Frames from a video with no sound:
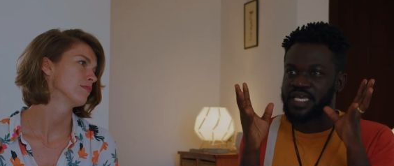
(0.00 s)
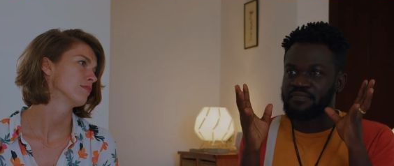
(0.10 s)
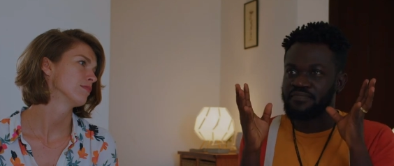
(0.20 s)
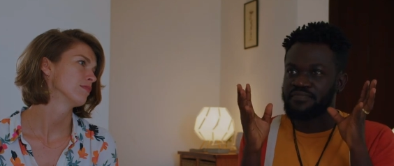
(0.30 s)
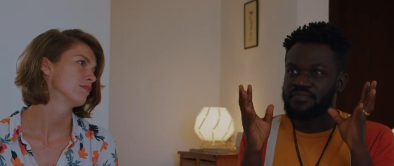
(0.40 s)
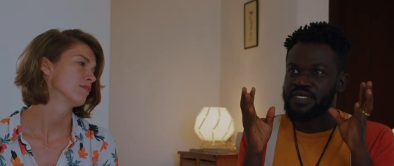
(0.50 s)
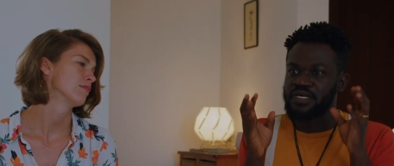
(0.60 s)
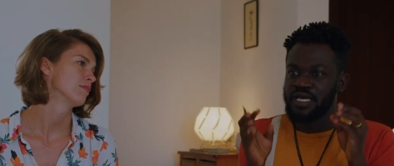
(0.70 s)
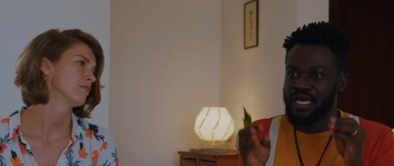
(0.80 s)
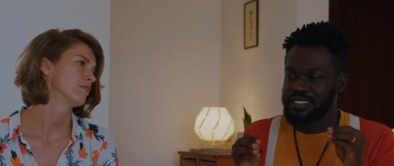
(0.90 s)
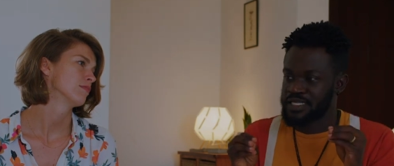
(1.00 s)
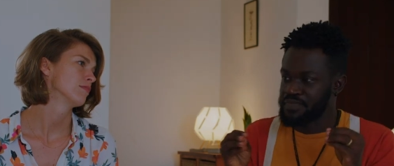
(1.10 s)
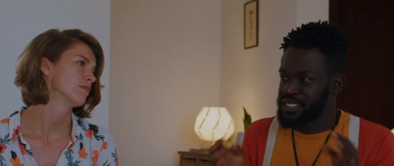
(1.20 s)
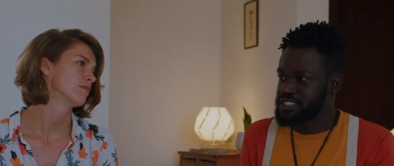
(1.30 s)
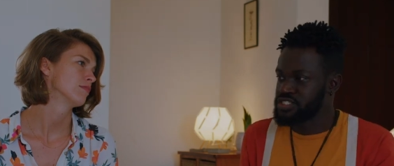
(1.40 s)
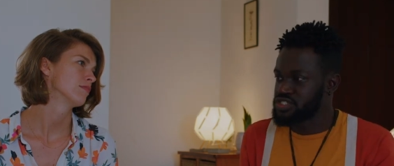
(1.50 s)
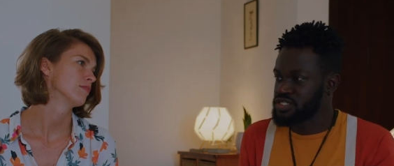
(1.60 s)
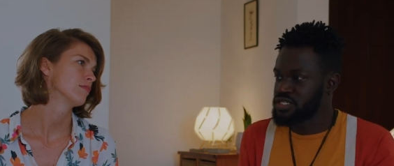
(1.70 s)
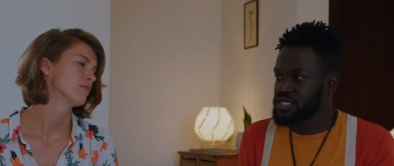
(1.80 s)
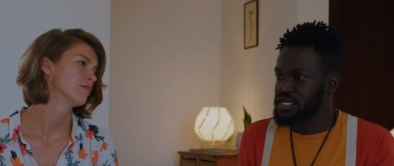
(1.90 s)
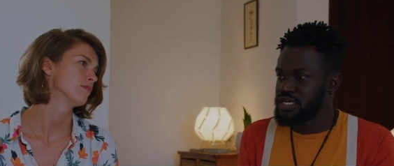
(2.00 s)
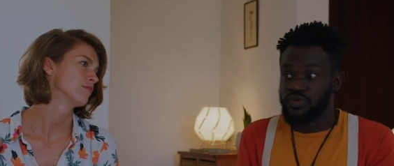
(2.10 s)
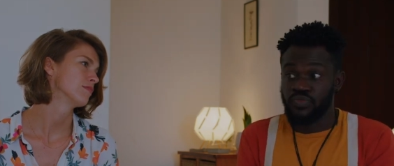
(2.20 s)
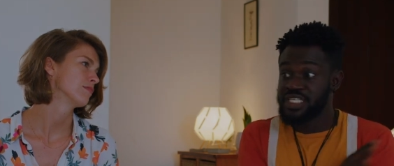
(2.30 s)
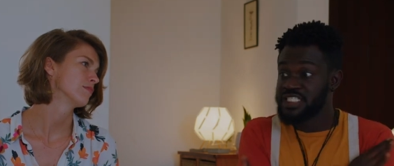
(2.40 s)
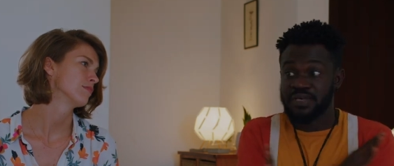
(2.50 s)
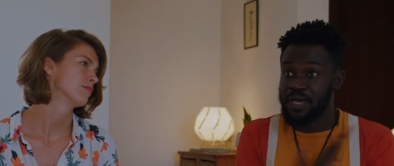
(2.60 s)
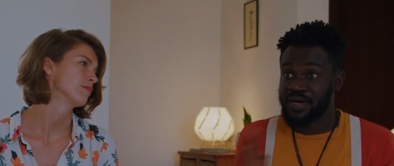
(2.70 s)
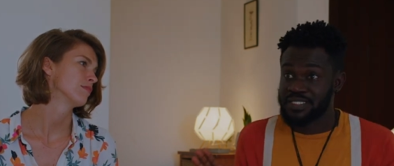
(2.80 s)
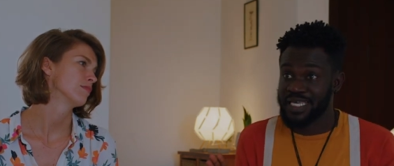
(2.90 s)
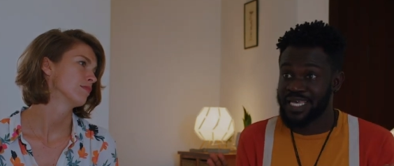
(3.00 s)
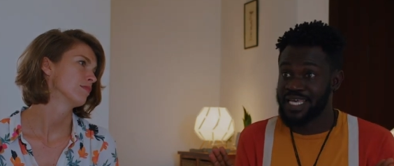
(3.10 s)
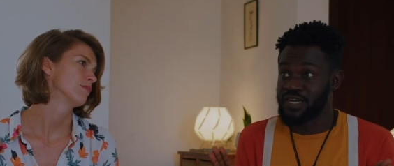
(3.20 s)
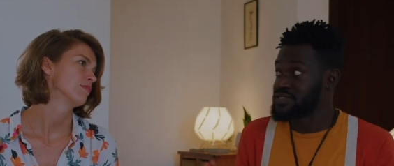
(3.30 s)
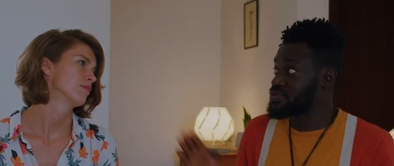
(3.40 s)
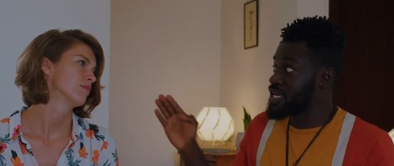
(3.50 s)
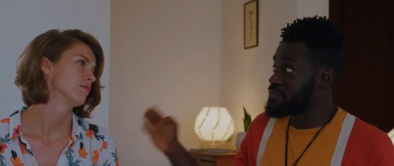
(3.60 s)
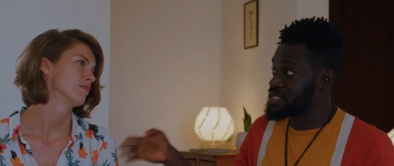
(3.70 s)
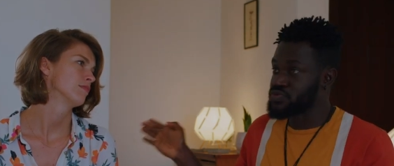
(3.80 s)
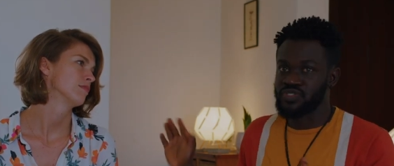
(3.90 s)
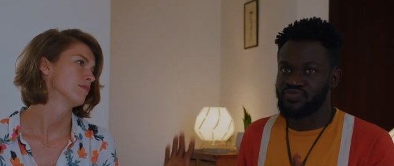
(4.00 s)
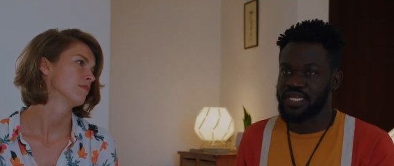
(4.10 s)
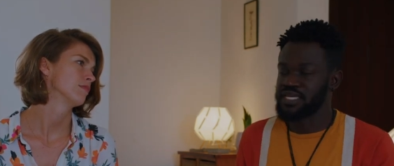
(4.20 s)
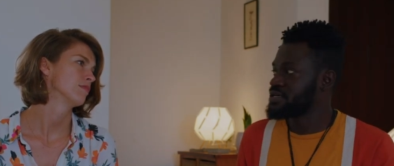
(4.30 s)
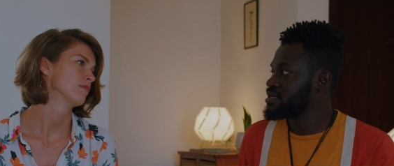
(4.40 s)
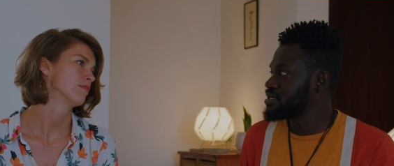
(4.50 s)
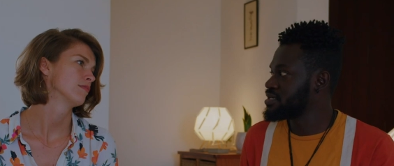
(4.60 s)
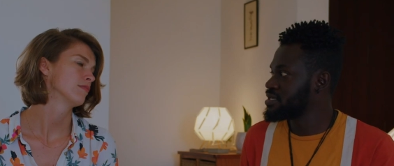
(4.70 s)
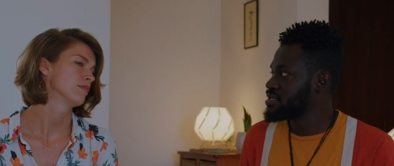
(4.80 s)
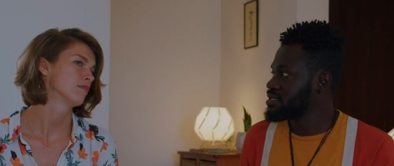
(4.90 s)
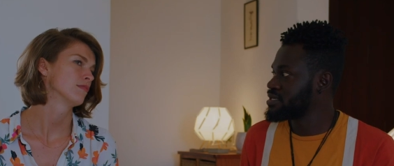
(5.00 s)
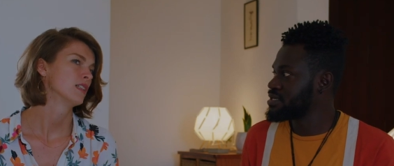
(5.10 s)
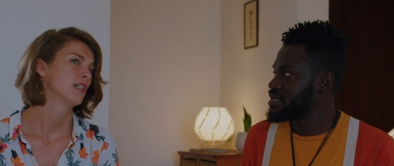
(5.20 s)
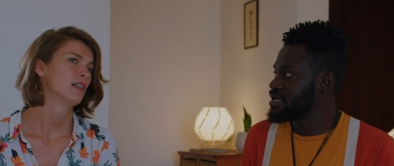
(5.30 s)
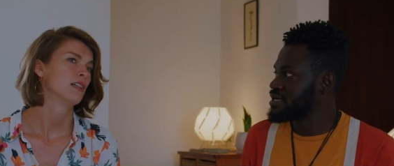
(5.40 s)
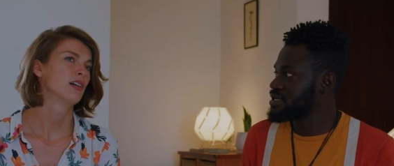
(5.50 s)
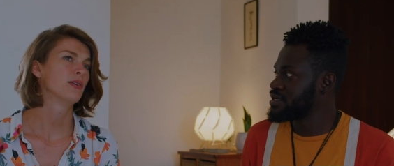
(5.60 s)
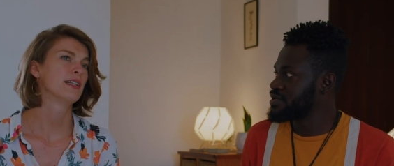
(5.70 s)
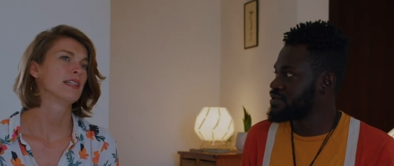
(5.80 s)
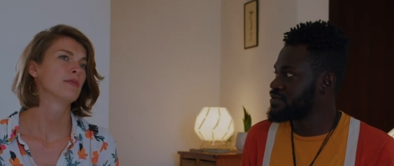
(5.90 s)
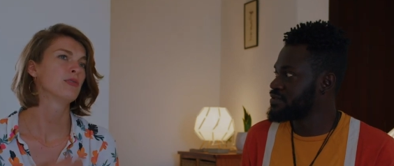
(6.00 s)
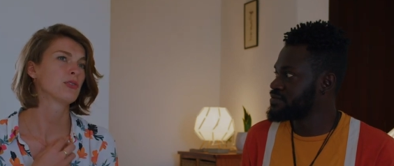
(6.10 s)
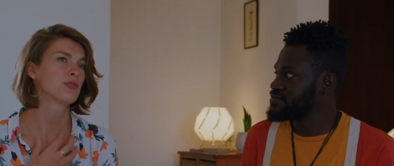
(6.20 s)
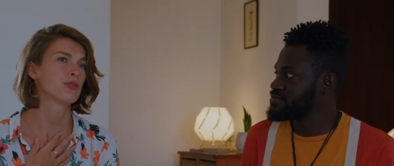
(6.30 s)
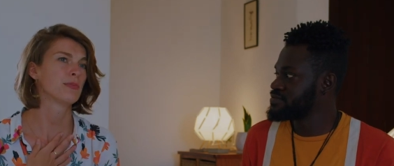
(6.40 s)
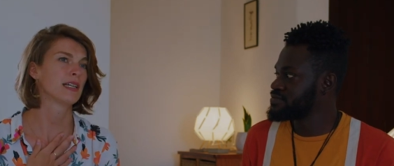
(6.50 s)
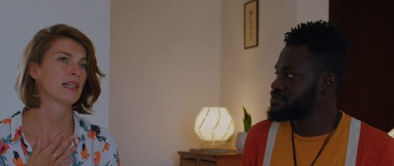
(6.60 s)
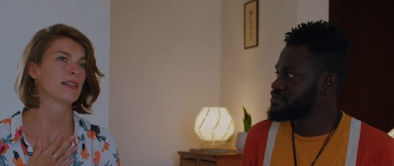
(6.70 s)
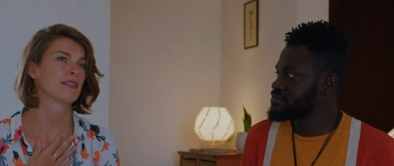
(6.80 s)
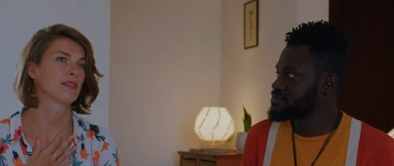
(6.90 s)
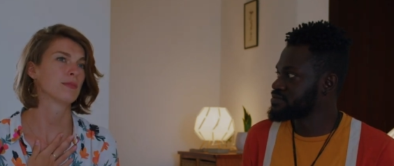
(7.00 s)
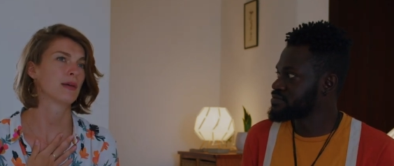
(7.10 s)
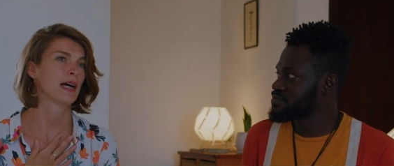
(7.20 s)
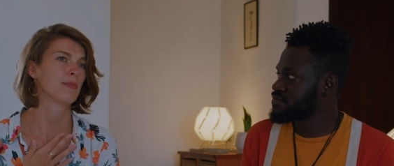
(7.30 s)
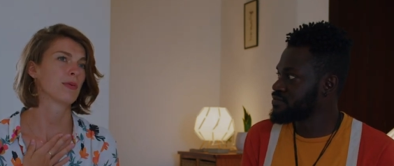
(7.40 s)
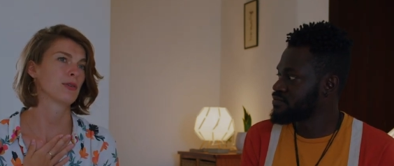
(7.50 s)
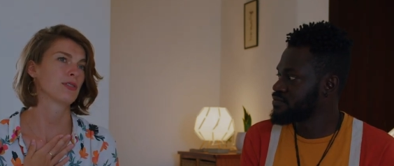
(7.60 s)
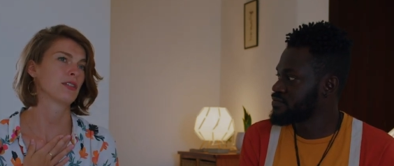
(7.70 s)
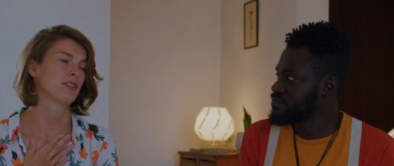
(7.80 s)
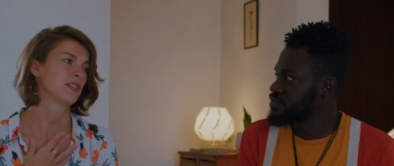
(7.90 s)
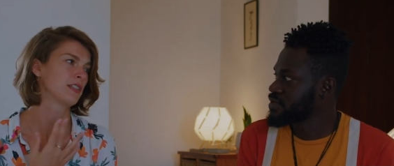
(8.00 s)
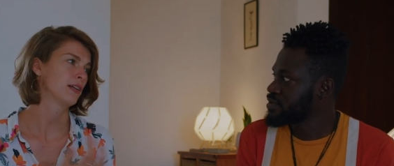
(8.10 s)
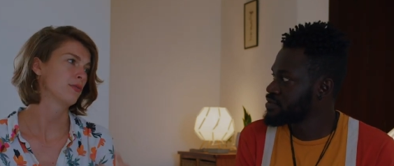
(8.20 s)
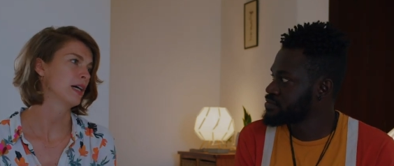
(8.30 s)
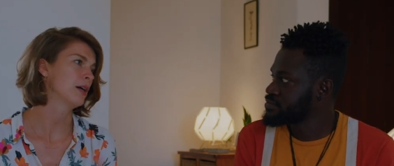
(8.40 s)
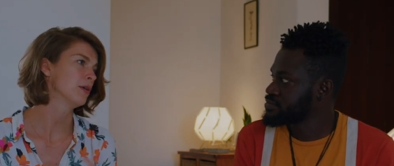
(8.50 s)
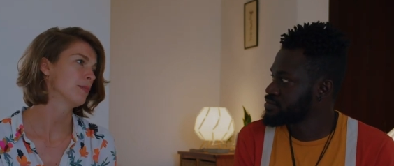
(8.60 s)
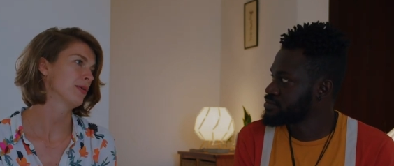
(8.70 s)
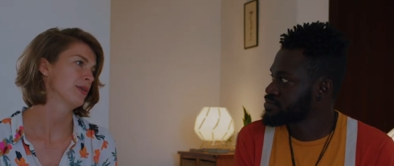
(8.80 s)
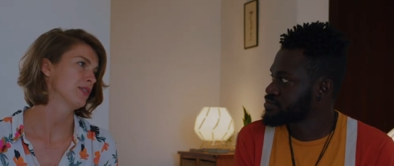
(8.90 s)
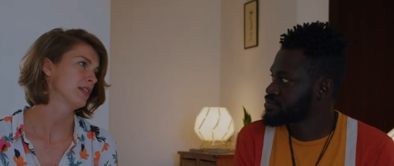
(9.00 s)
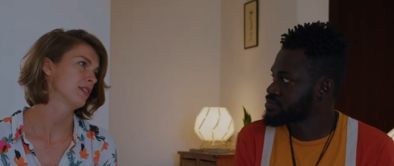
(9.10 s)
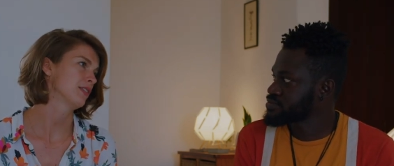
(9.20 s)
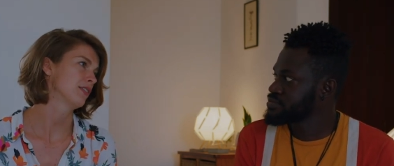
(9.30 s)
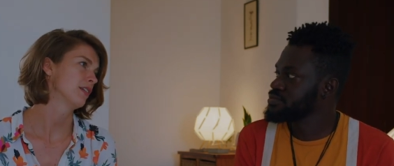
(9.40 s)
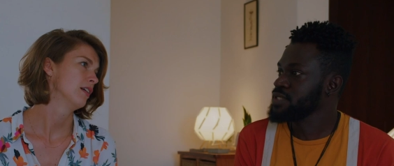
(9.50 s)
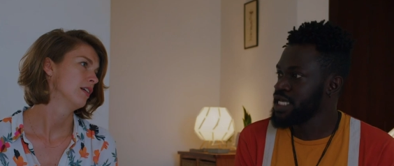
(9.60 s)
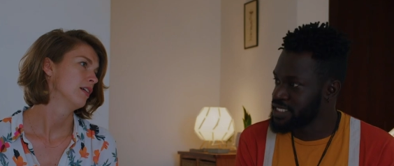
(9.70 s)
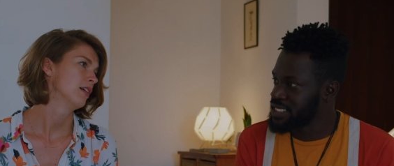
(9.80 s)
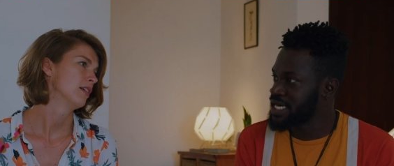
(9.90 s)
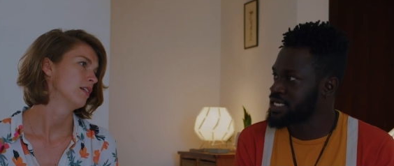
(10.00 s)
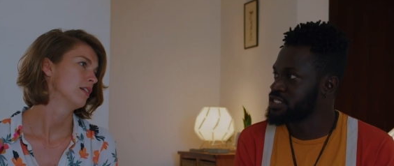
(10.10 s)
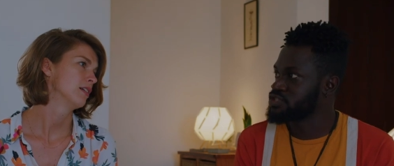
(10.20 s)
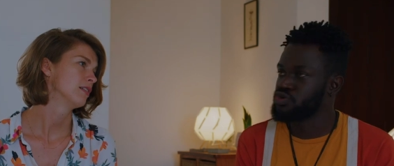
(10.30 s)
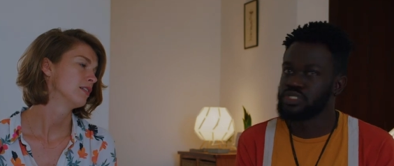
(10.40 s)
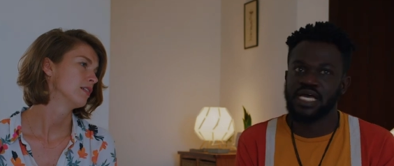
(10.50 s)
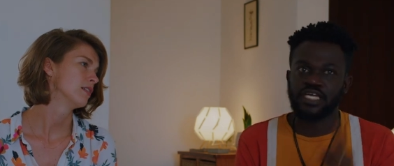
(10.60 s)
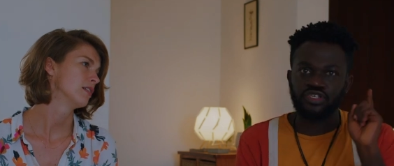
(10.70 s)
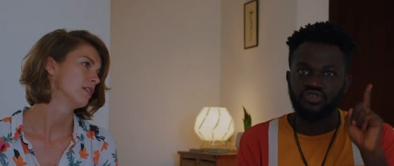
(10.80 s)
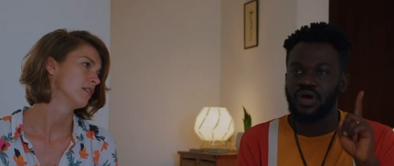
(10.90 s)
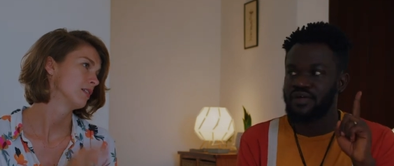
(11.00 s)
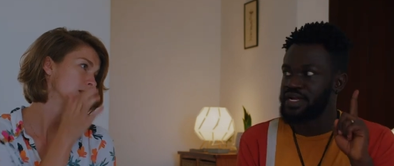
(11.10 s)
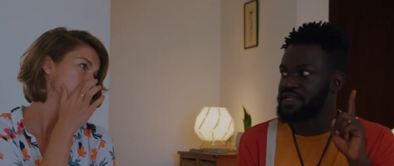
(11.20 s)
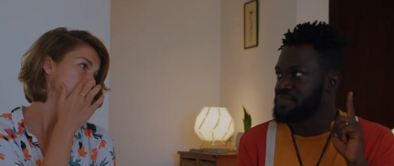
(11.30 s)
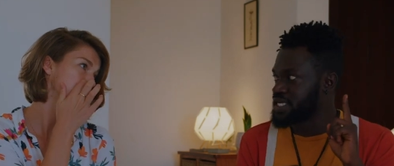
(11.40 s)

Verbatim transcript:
Speaker 1: came as a big decision. We didn't speak about it again until the other person was ready.
Speaker 2: No, and that would also make it my process instead of our process.
Speaker 1: Exactly. So it's like you already